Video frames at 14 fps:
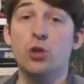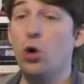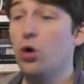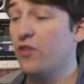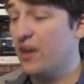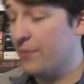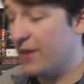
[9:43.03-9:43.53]

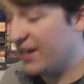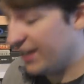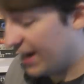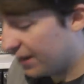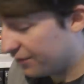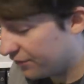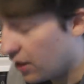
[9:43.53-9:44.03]
or they might
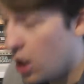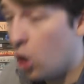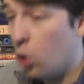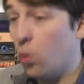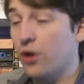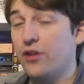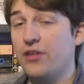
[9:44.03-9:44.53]
have
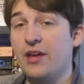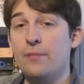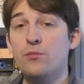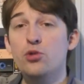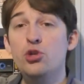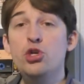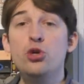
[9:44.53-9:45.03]
one of
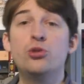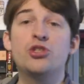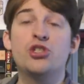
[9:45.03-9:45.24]
them Newt